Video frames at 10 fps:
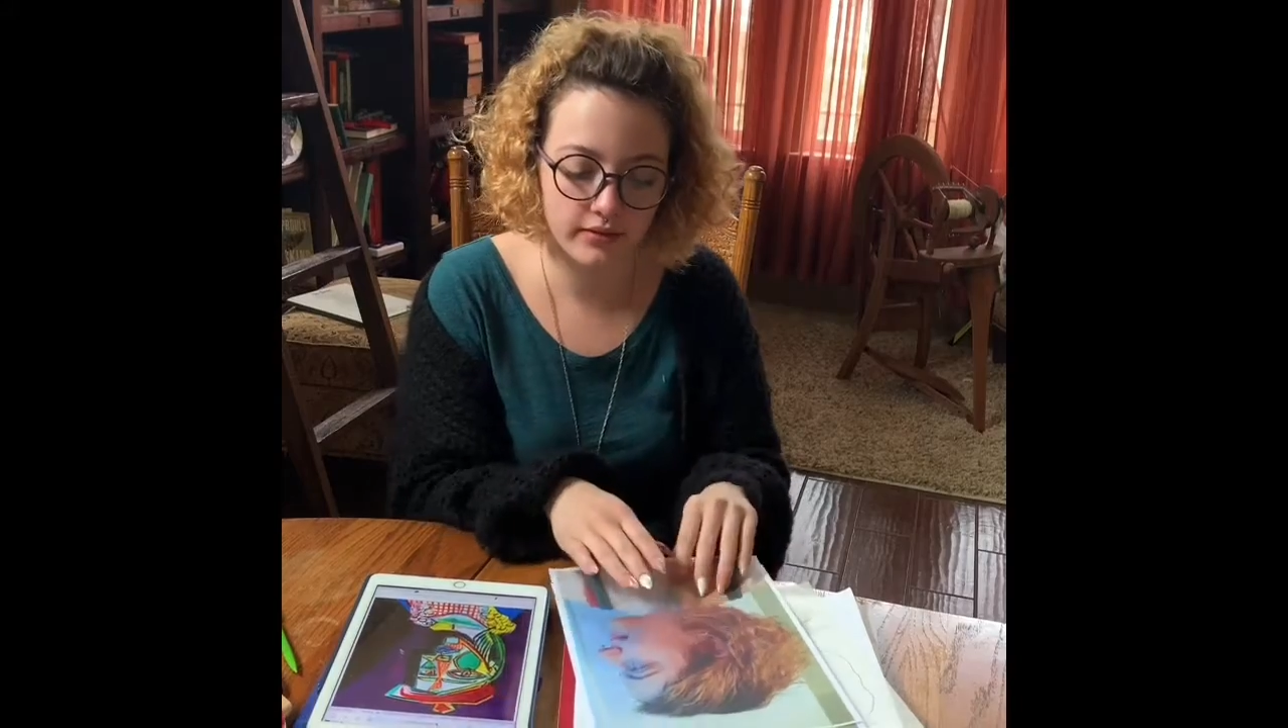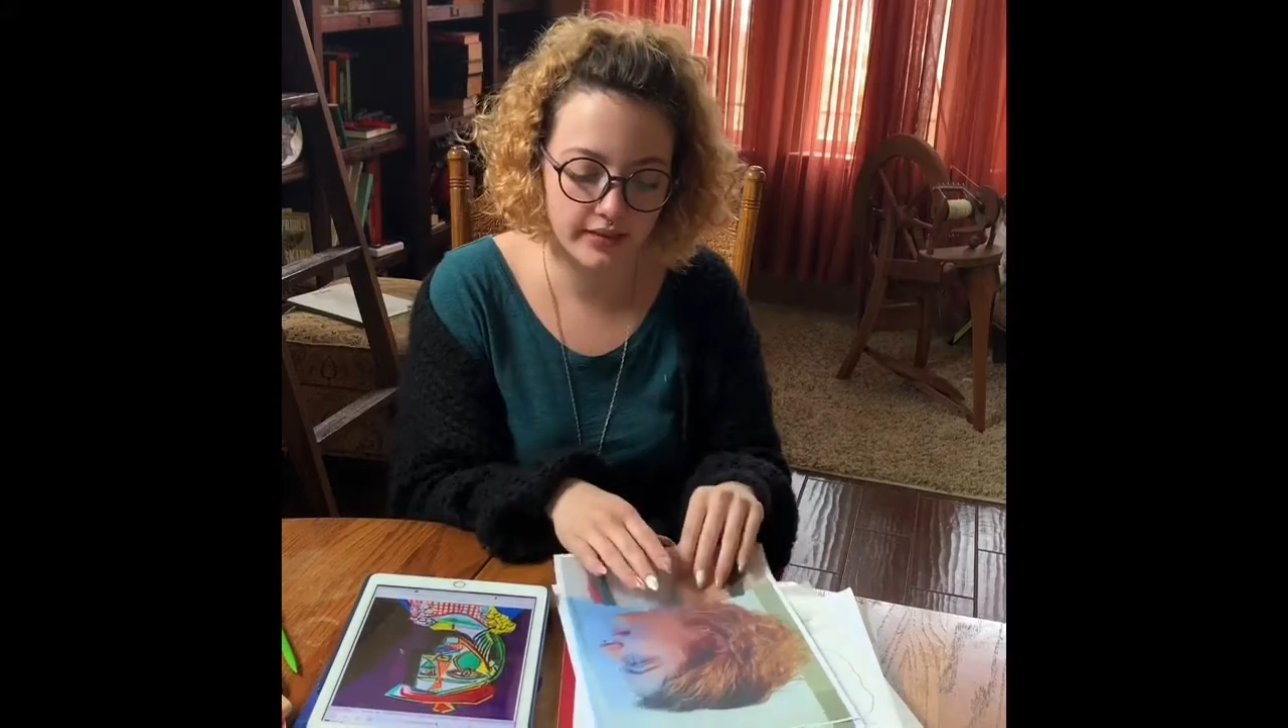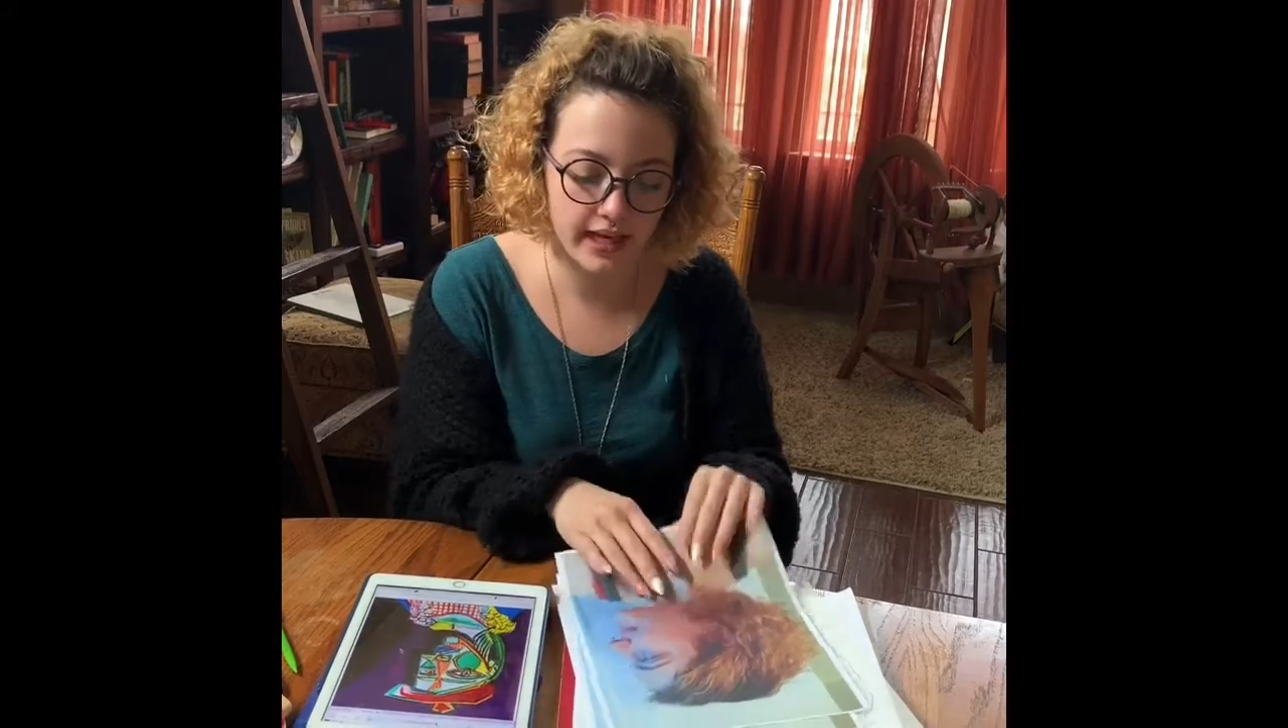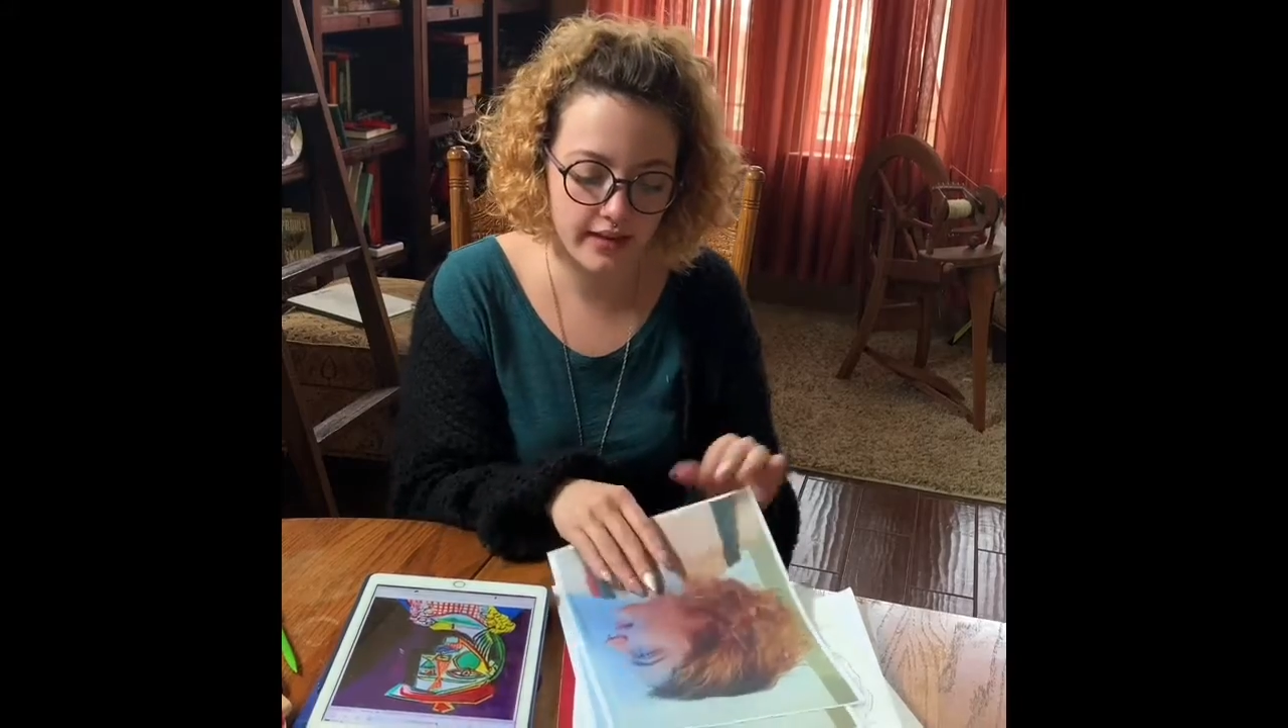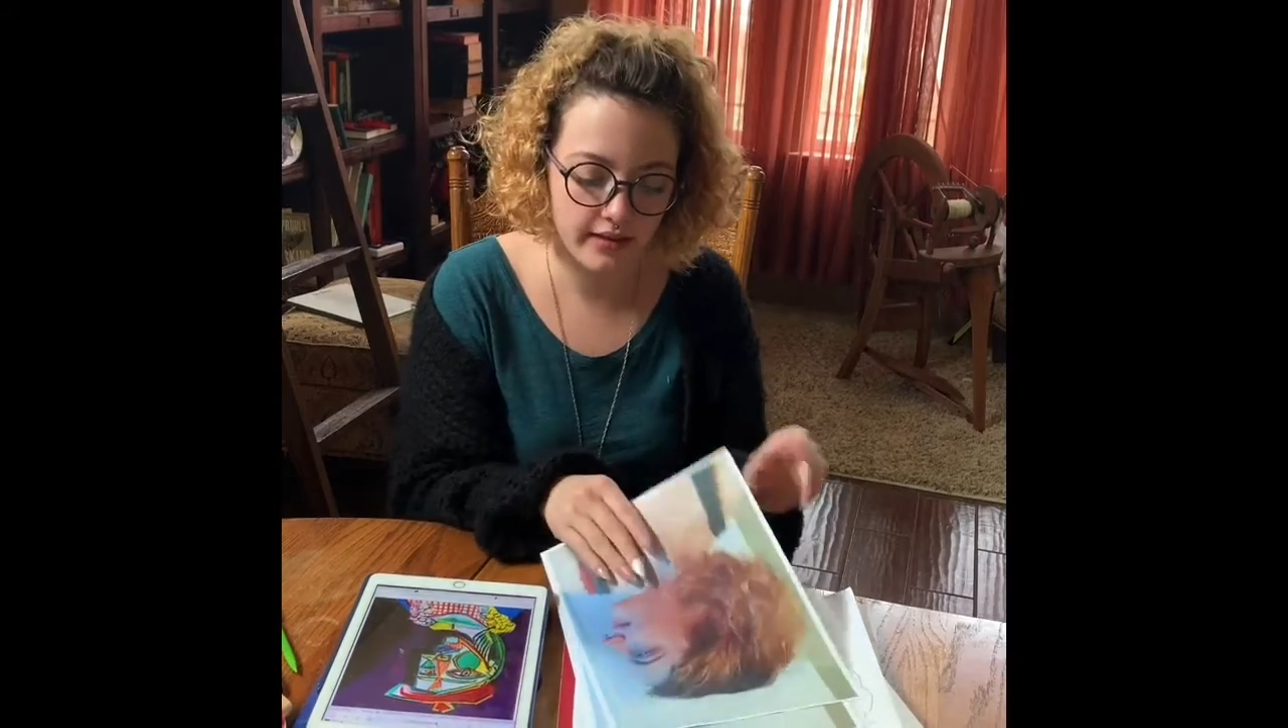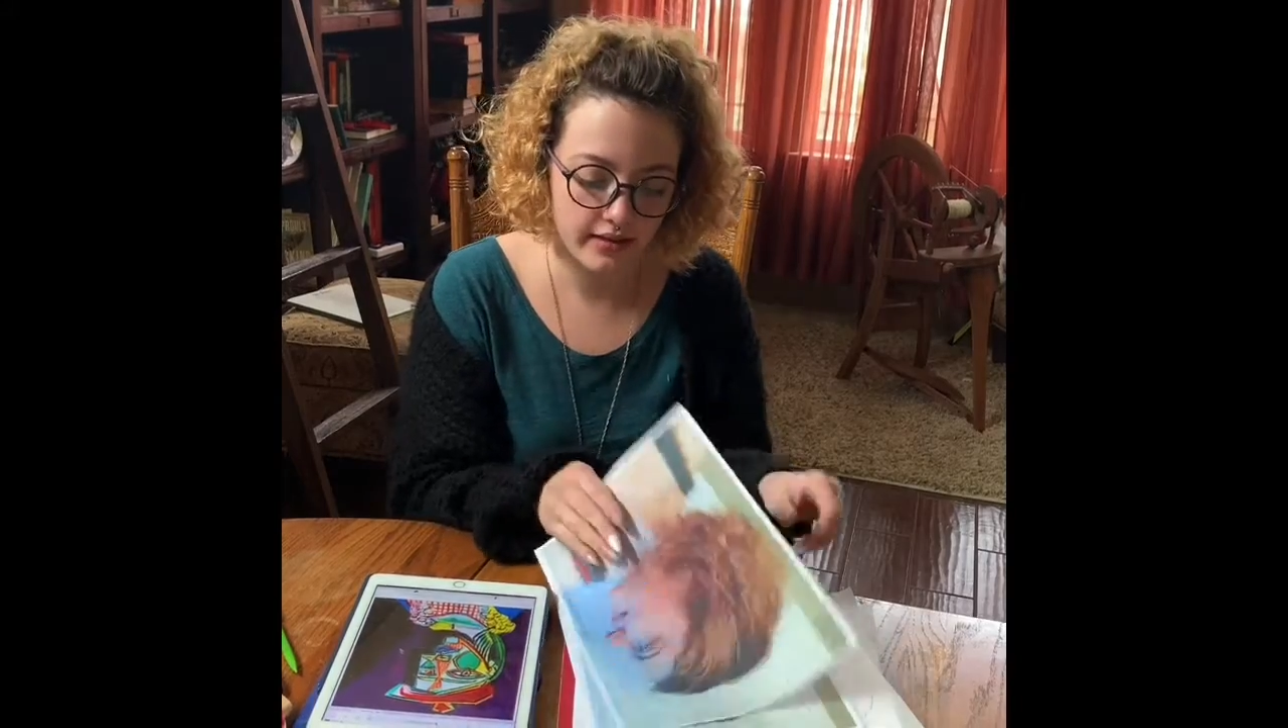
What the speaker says: of that.